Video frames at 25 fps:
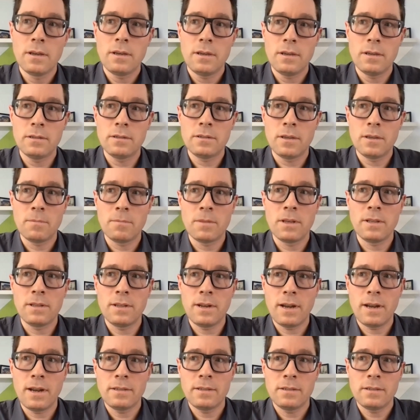is something
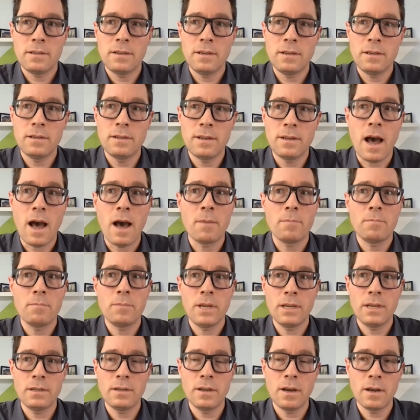that I see not
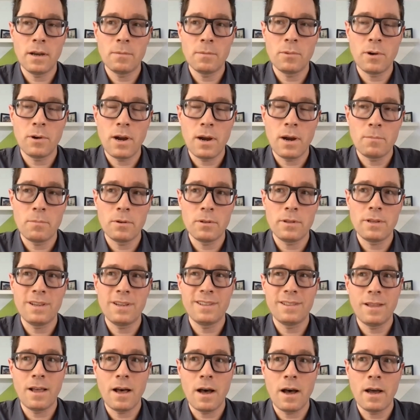being done properly a
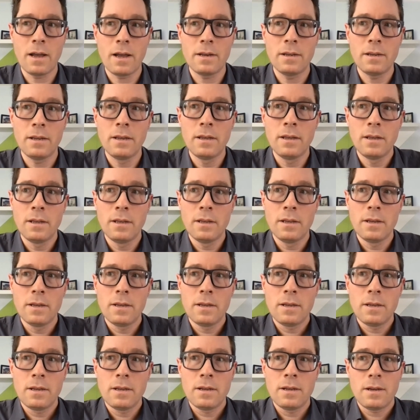lot
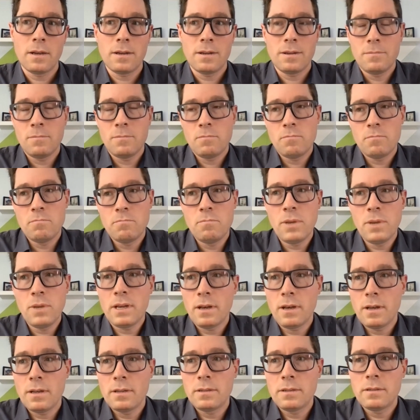
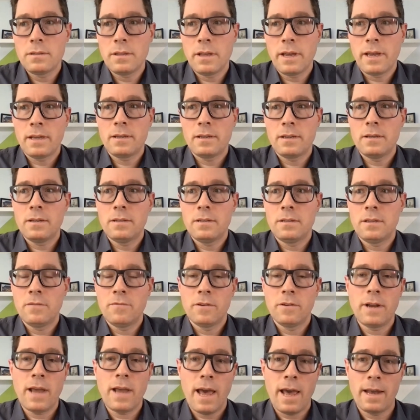because like
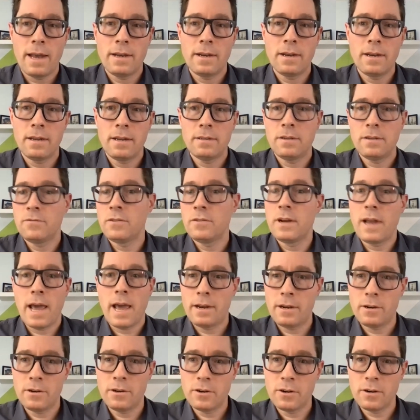different edit different
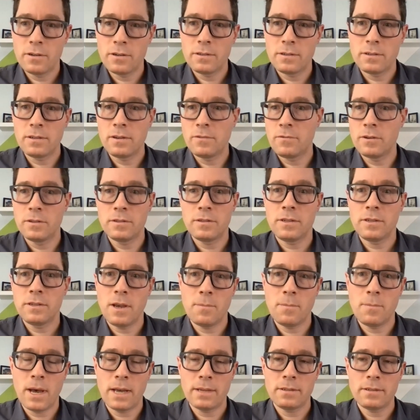editors, different
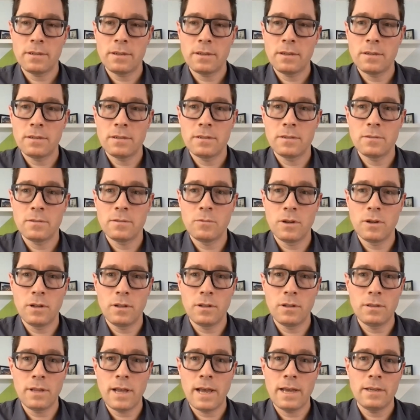CMSs
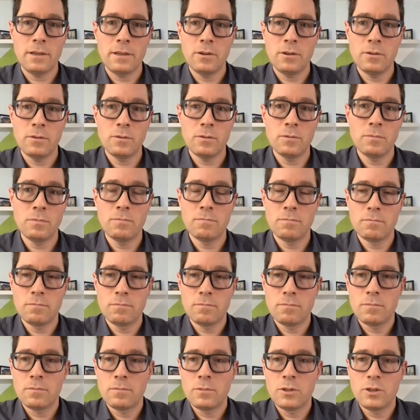will let you
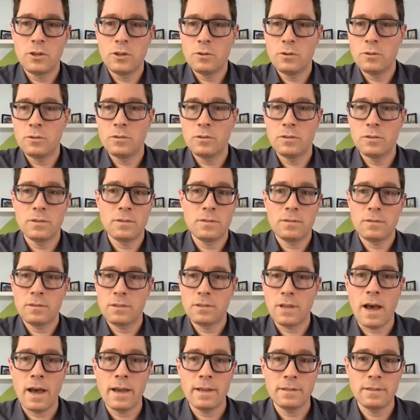choose
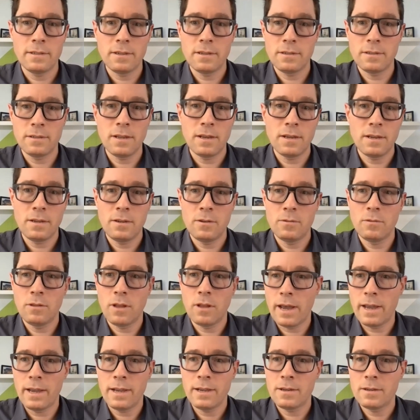sizes that you
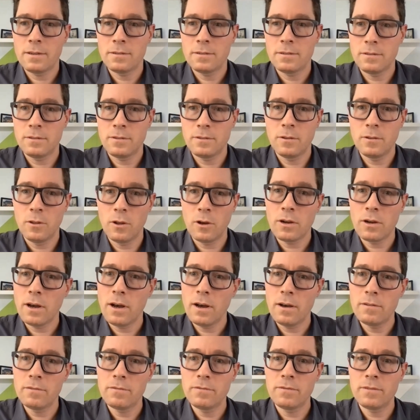like the look
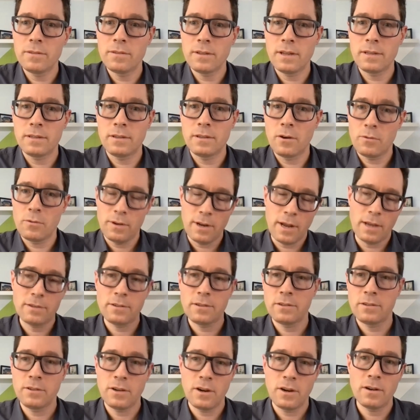of that don't
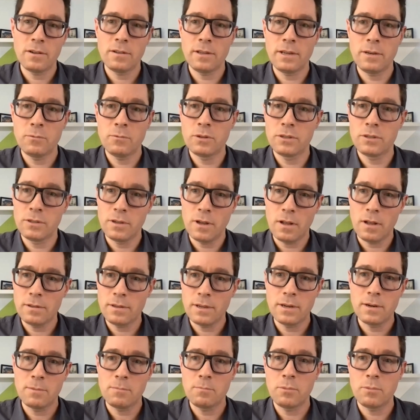necessarily result
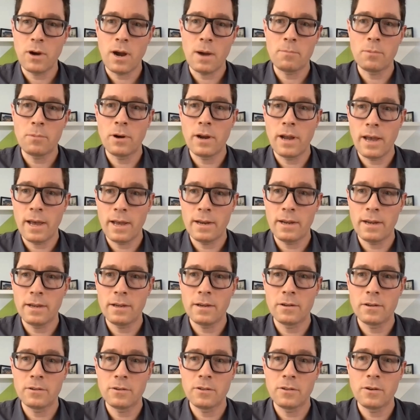in a proper heading
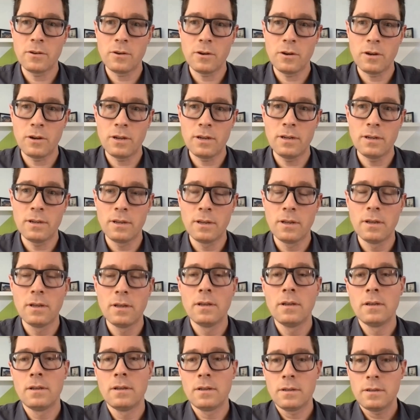under the hood.
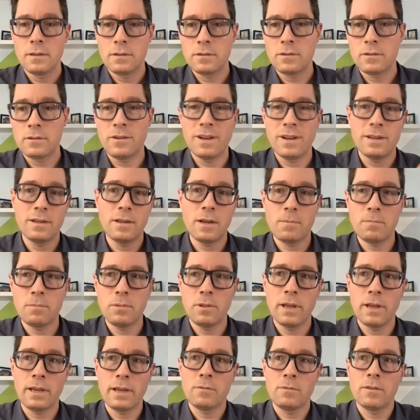So you end up
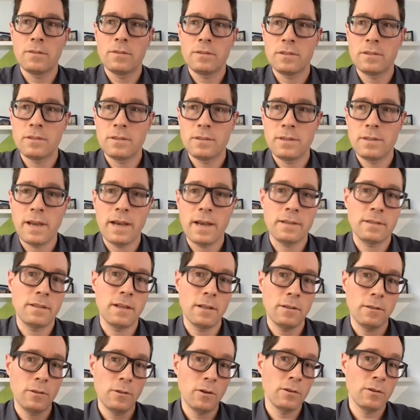like with text
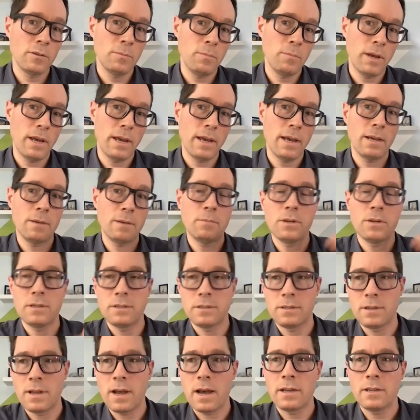that looks big, but
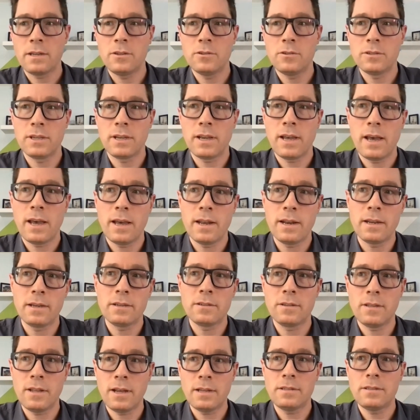it's not using a heading.
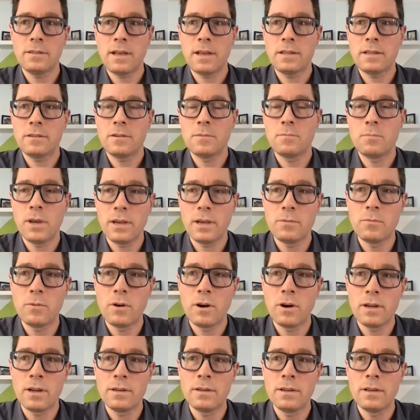So that's that's a big
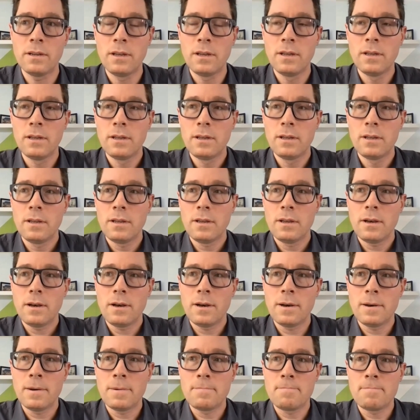one.
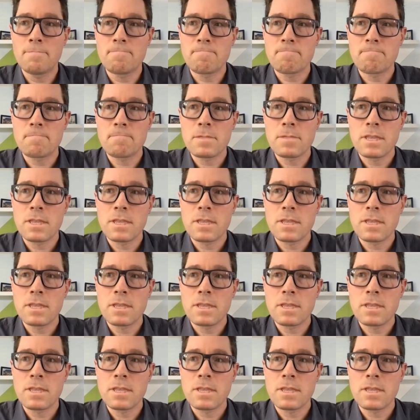Um,